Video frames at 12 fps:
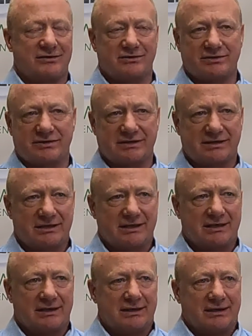There's
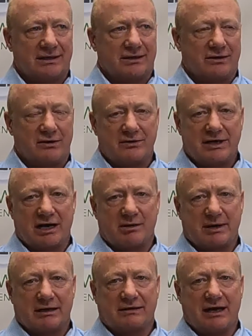no doubt
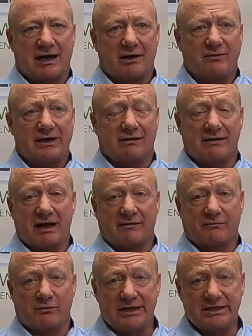about that. I read a lot
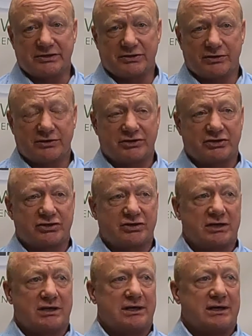of research.